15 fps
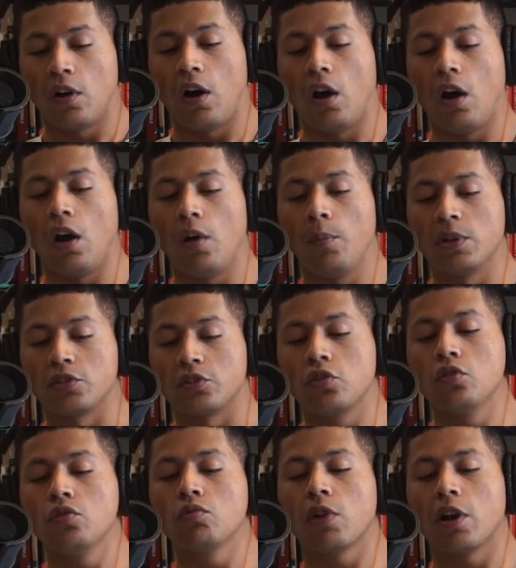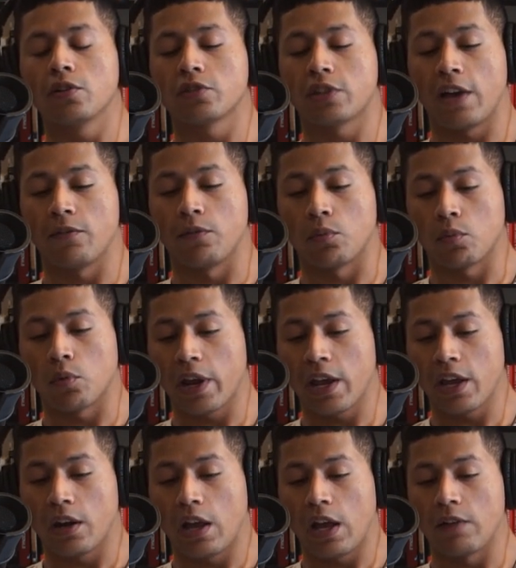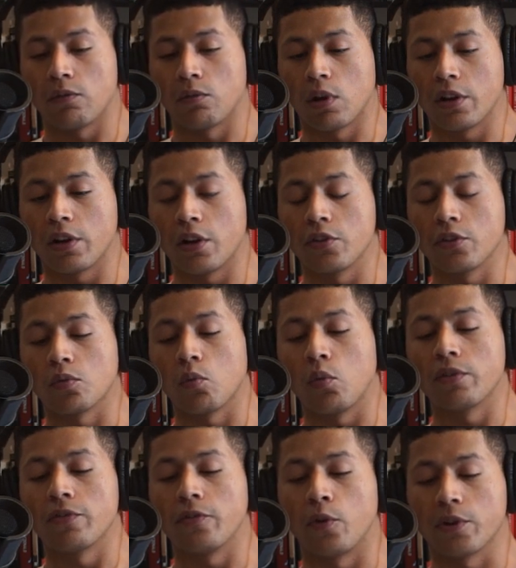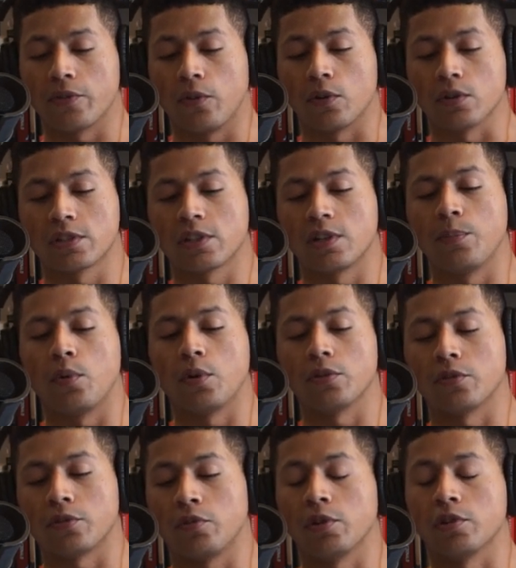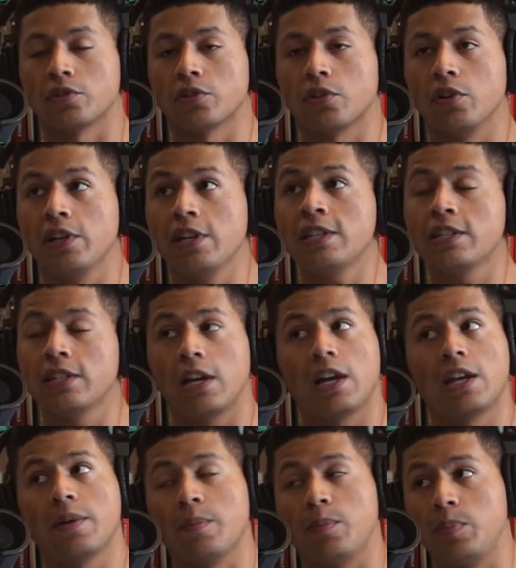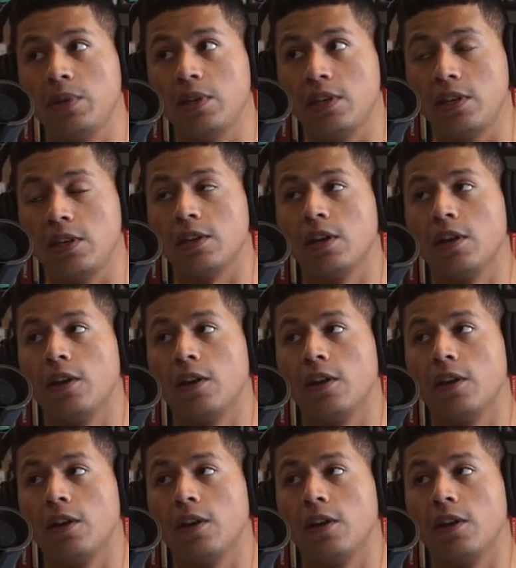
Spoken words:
all but 2 runners have run under 144 at some point in their career. So it's gonna be